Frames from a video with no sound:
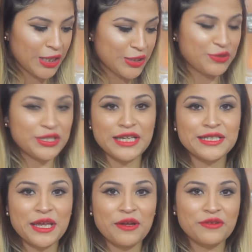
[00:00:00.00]
to test
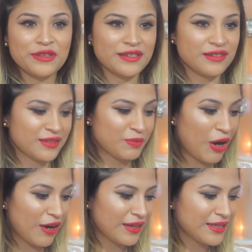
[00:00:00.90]
out these
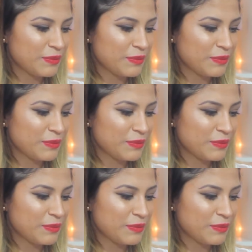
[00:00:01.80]
products